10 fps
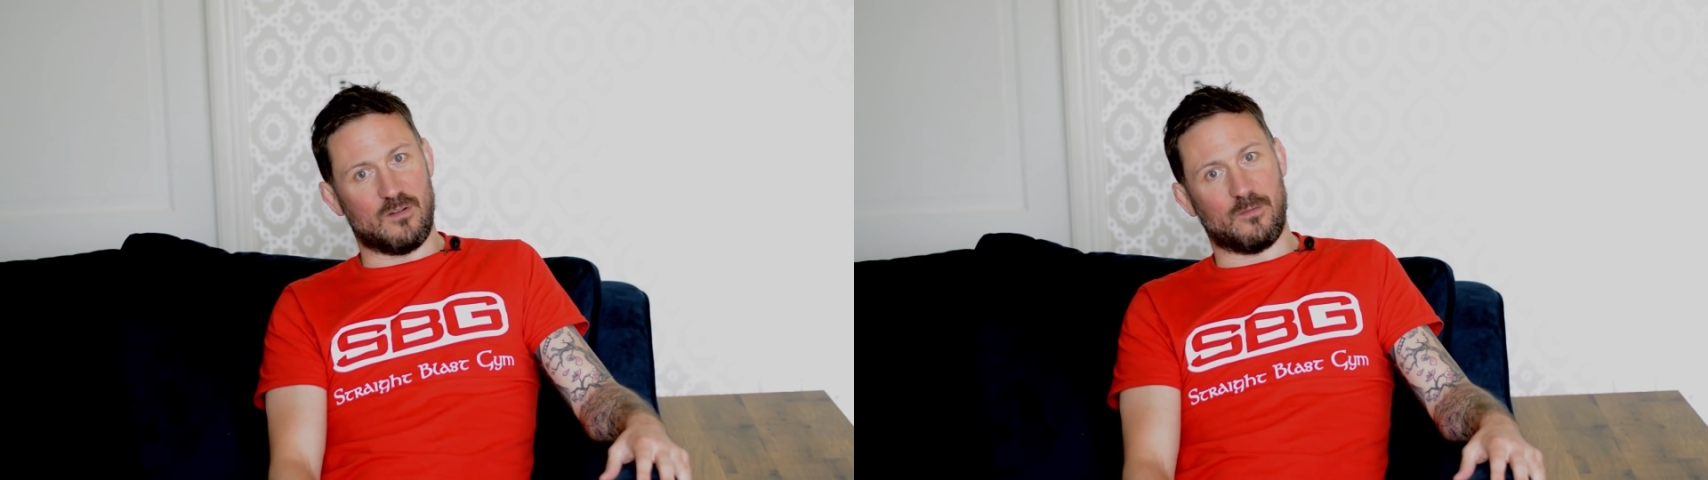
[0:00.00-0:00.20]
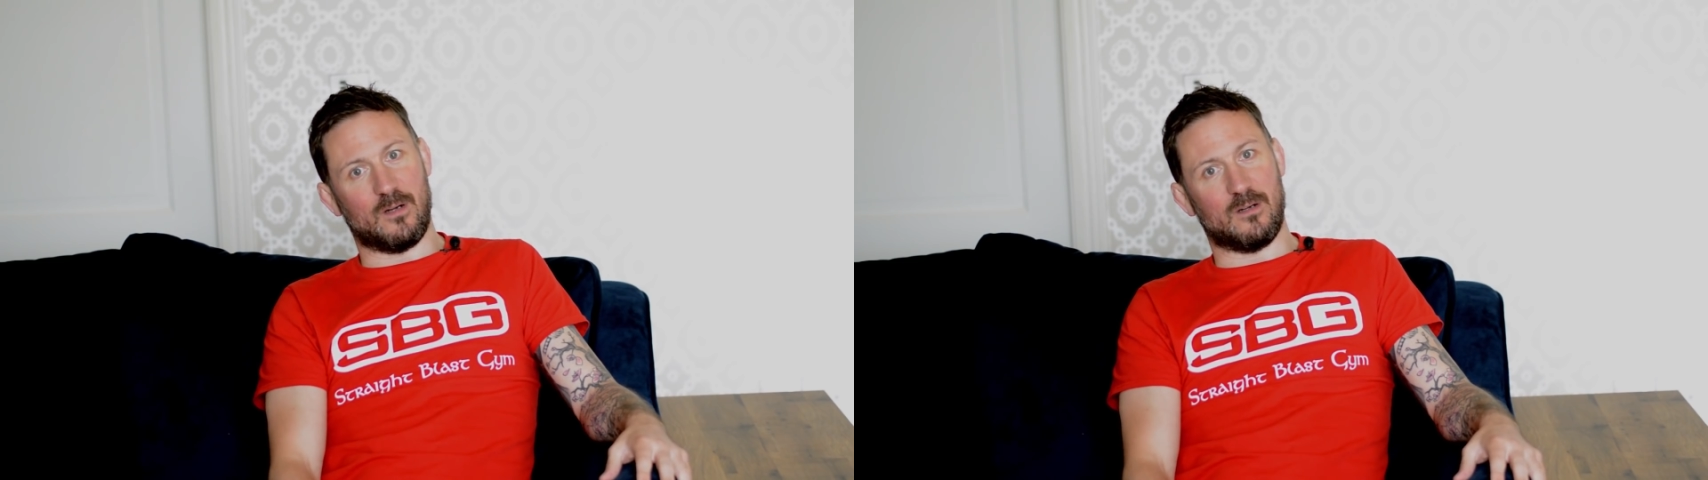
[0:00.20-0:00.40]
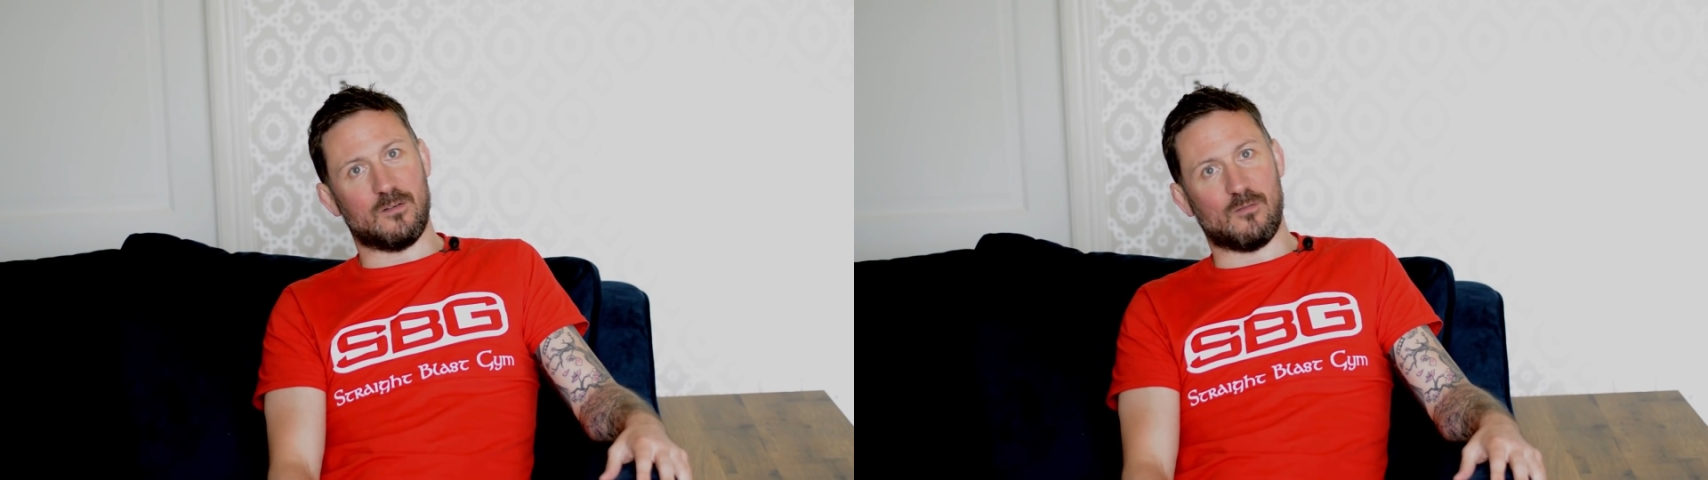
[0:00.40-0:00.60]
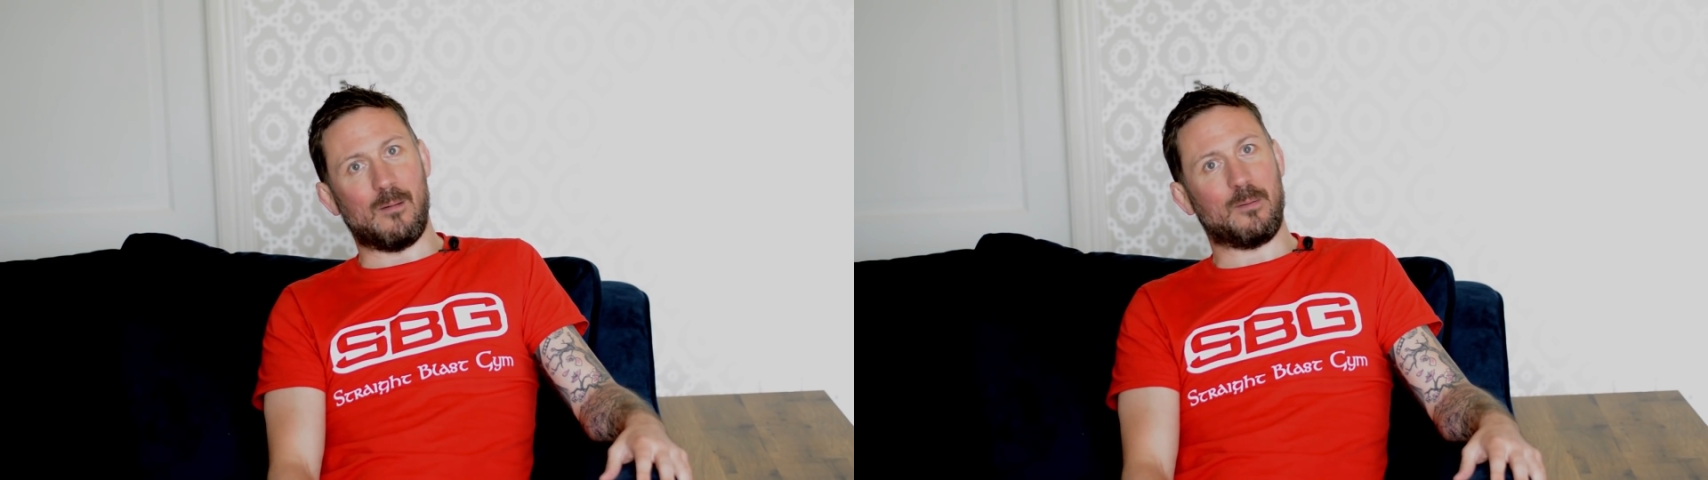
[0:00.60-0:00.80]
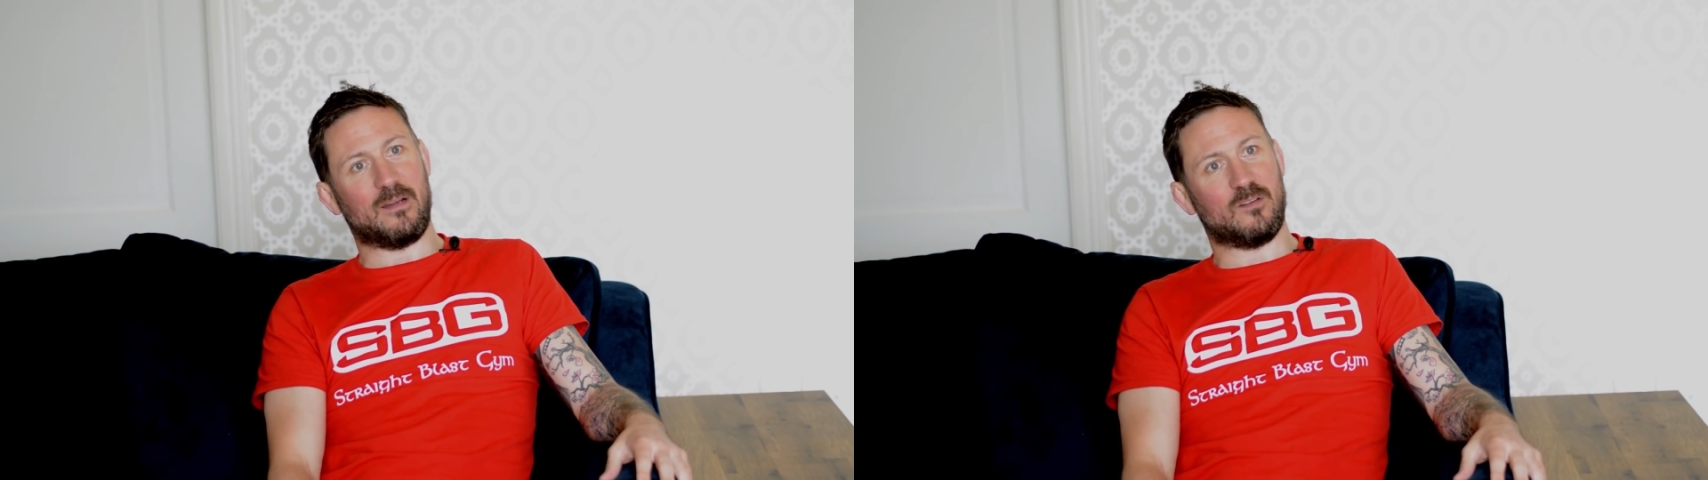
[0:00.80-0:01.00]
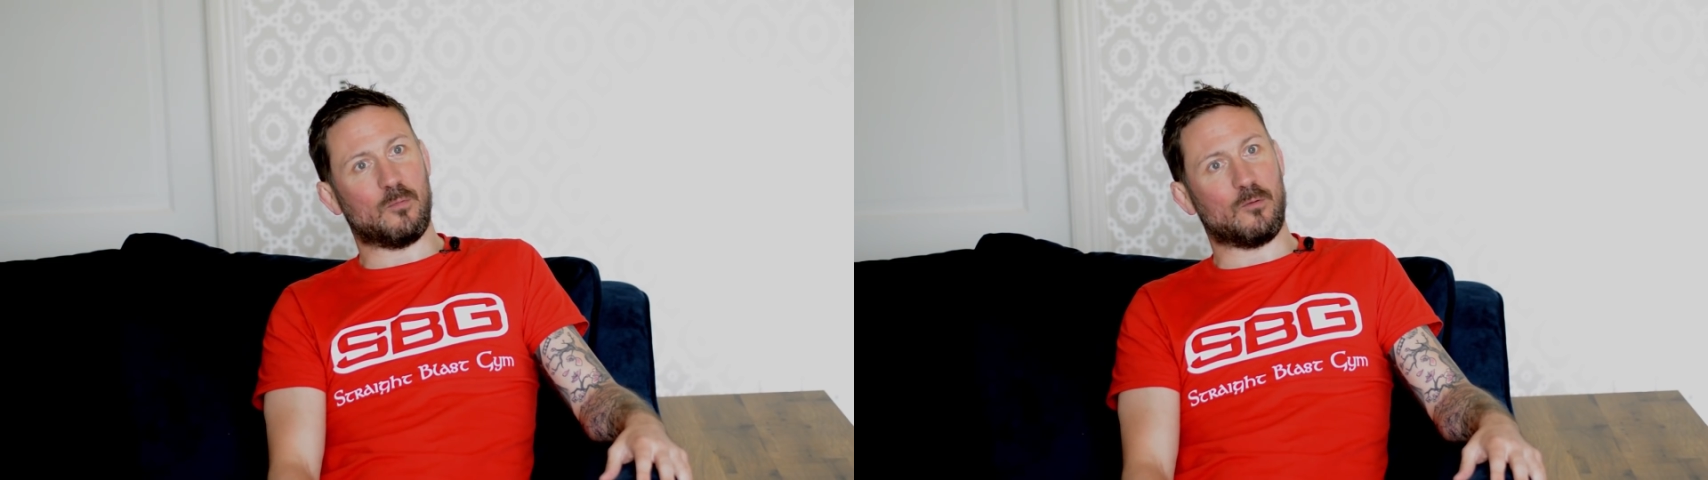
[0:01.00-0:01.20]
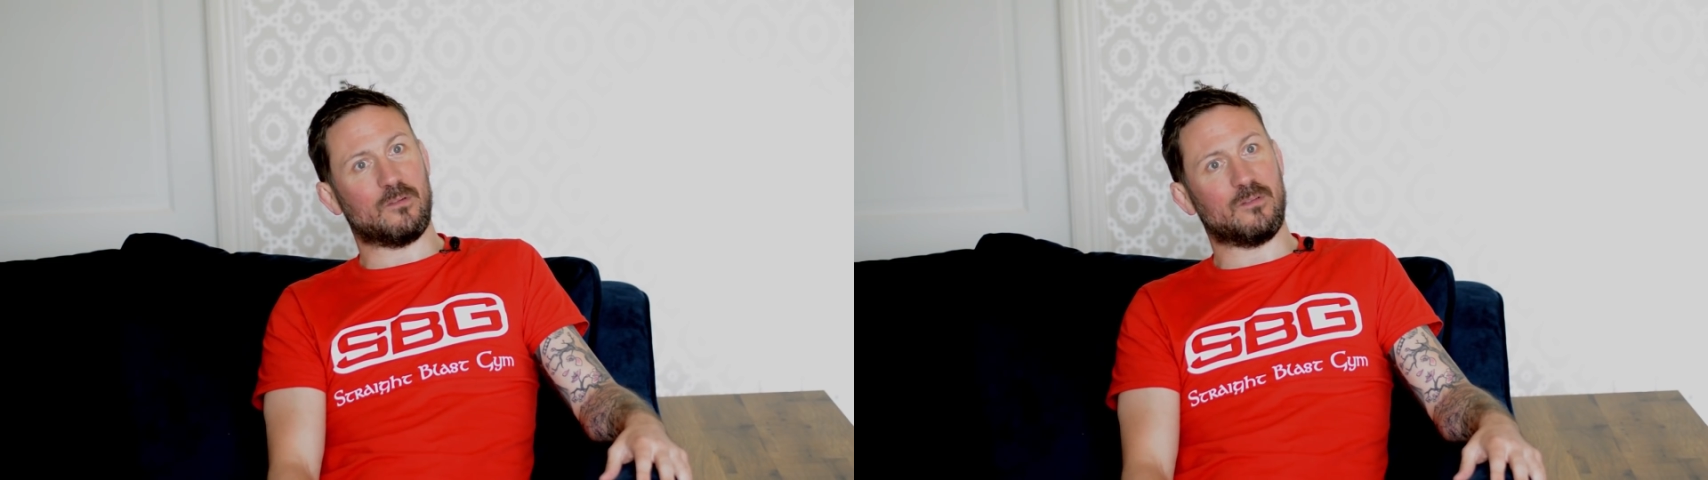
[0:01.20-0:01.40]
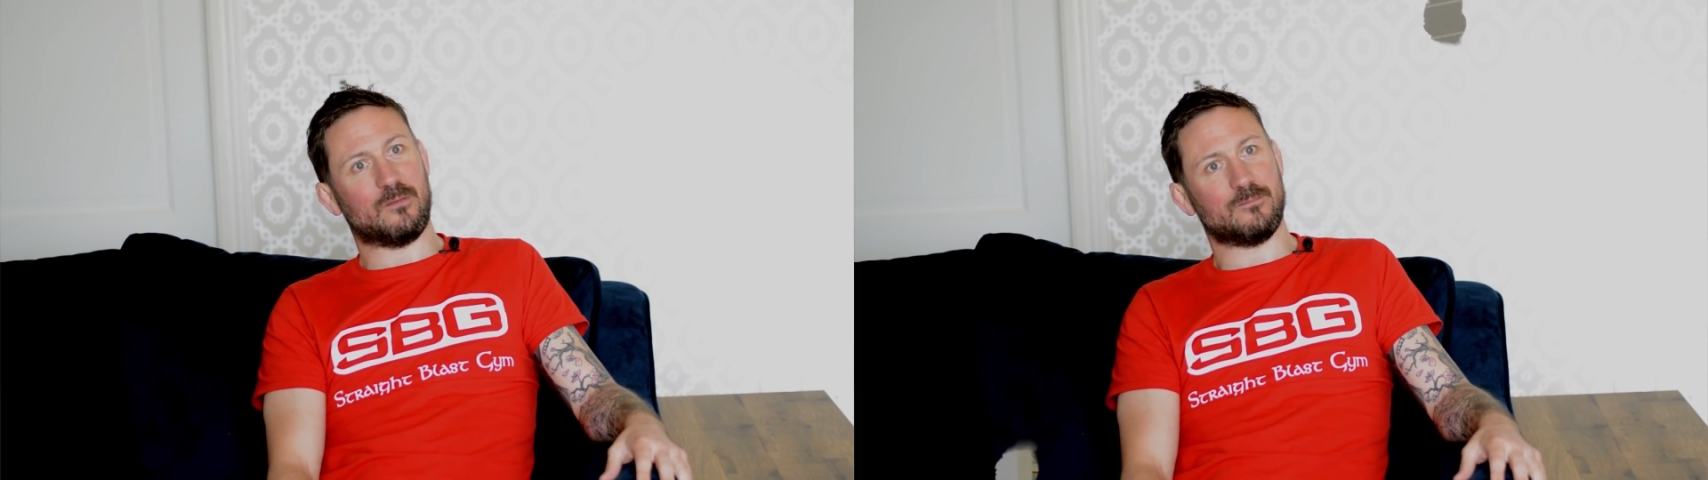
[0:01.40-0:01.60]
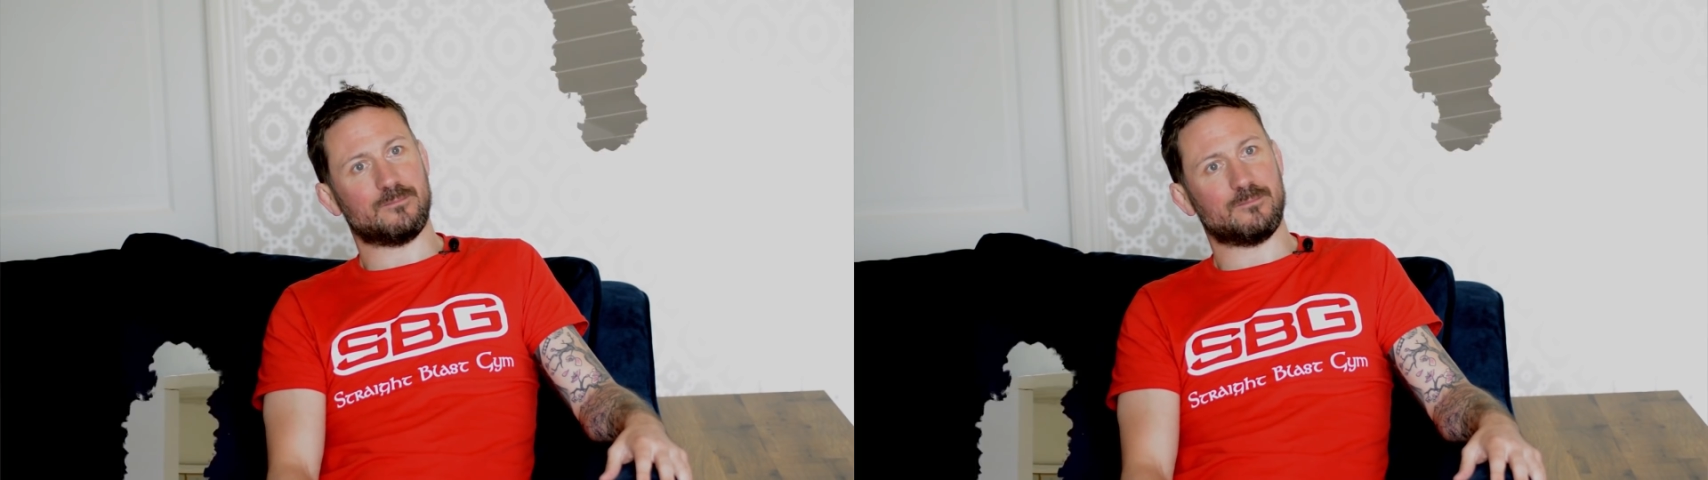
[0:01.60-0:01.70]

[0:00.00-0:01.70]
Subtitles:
of our grappling sports.